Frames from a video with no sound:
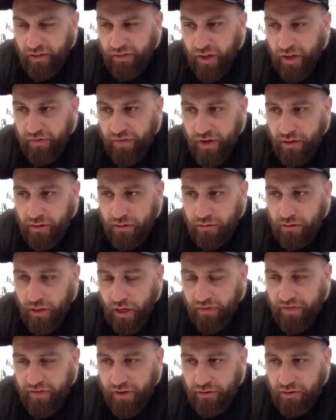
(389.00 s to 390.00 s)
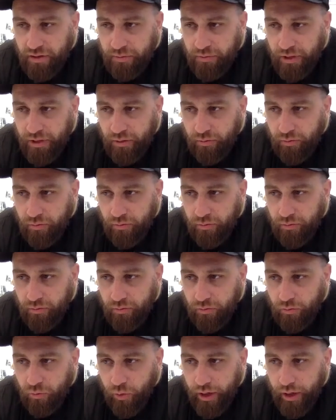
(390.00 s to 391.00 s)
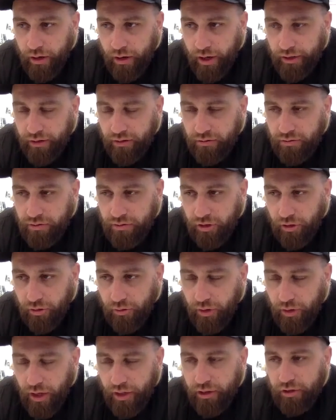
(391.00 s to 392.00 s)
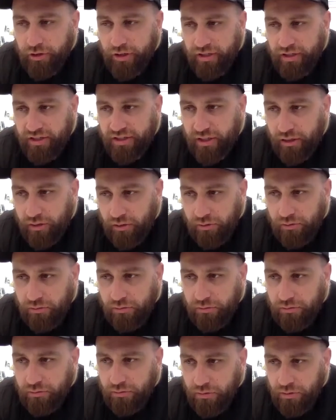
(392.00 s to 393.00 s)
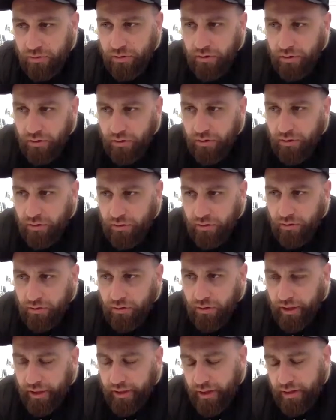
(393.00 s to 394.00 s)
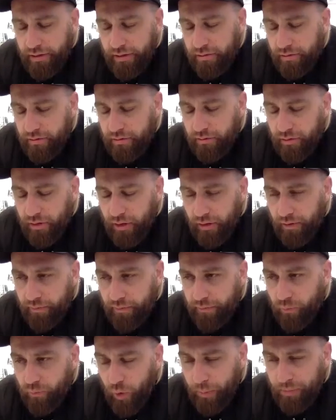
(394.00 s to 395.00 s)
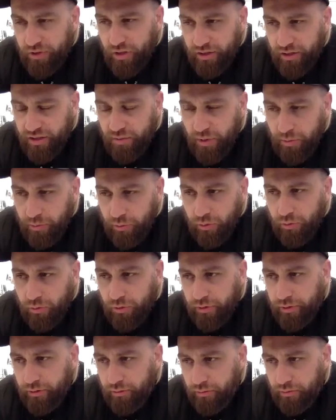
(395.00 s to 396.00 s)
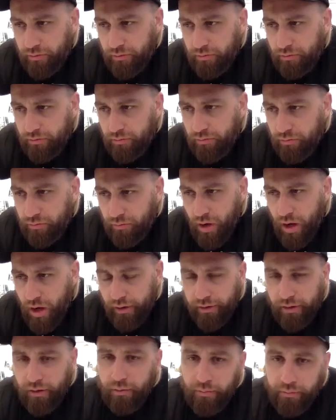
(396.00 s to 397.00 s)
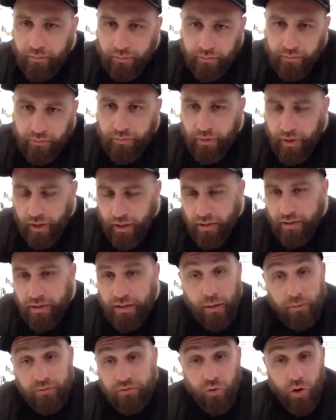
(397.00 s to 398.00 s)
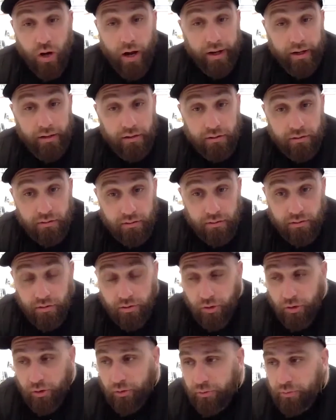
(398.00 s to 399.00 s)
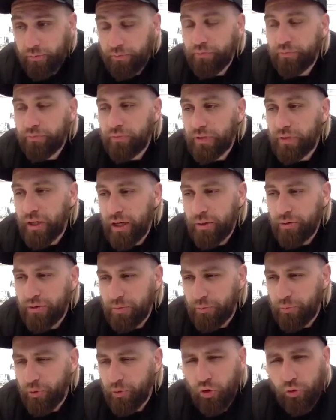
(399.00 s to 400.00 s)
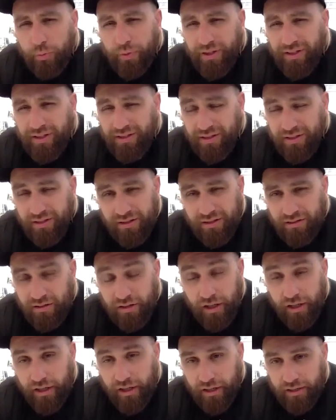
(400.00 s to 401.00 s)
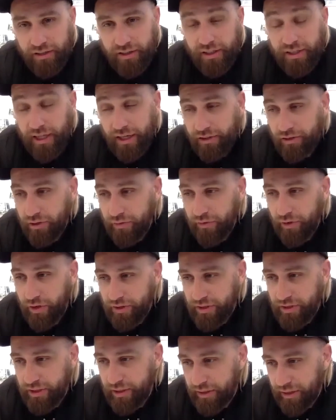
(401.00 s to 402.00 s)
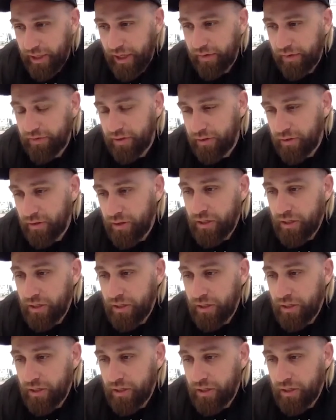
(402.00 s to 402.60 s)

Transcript: found something where I could, I learned how to sell and websites to people and market them, and that was great. It was a brutal business, and I did that at university and left, and